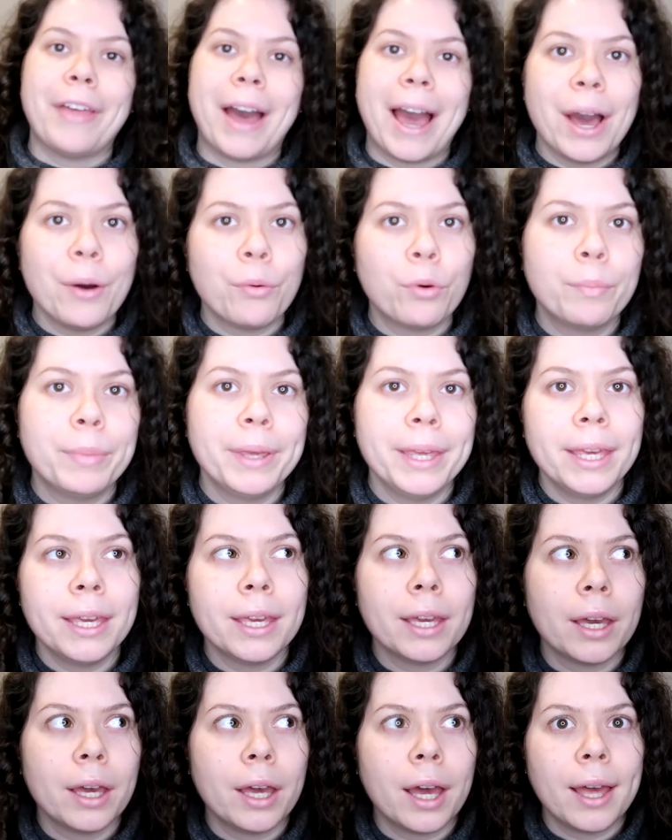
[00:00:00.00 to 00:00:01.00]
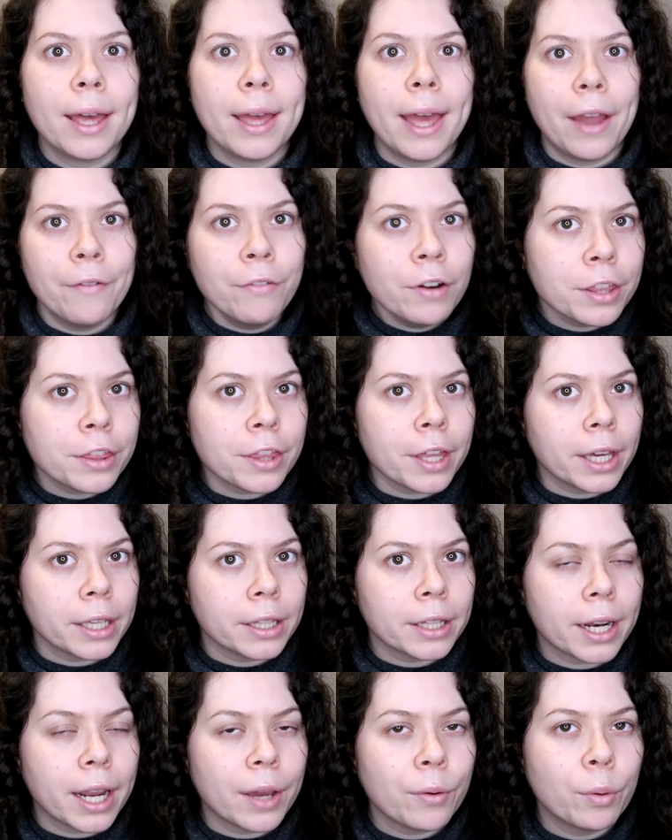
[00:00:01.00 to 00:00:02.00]
that will be everything
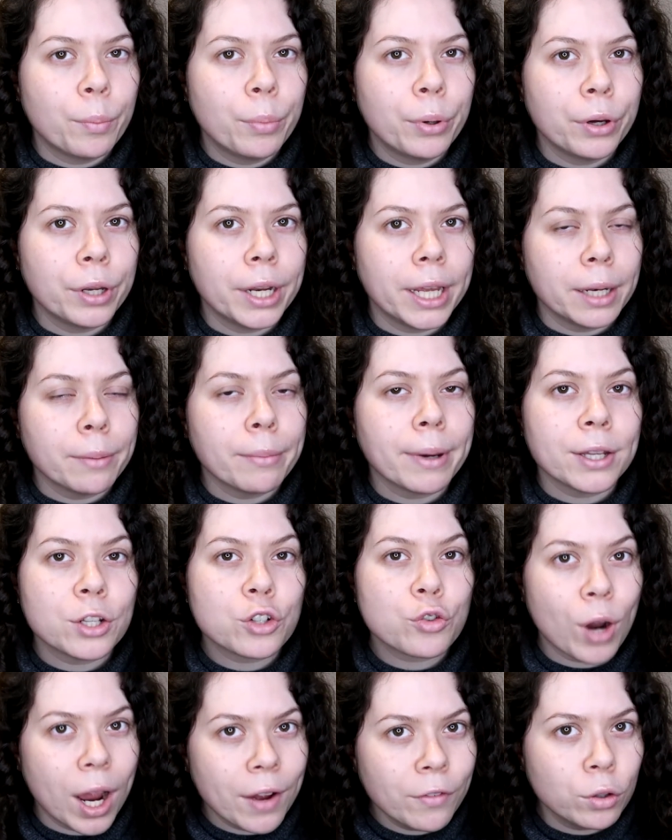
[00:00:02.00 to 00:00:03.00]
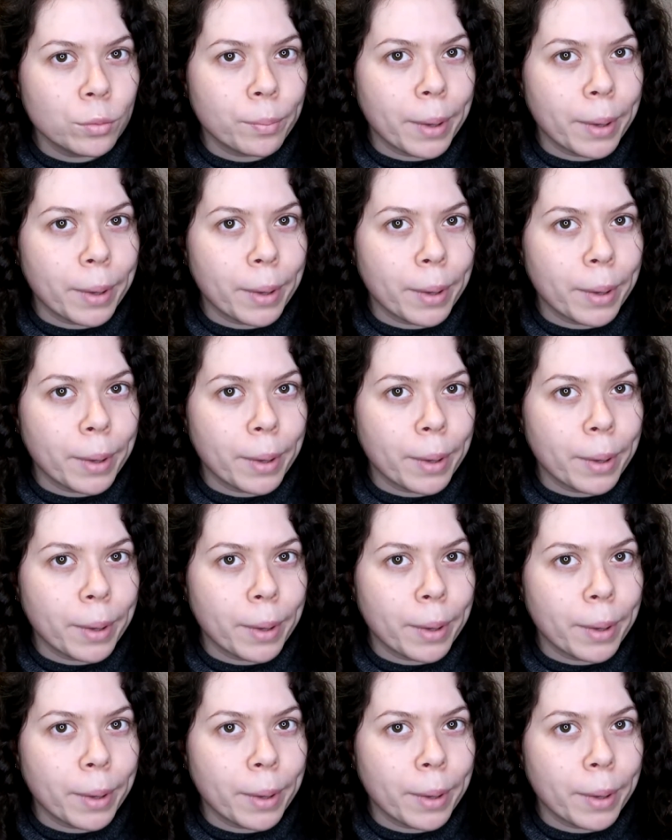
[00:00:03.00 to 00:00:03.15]
that I will put in my travel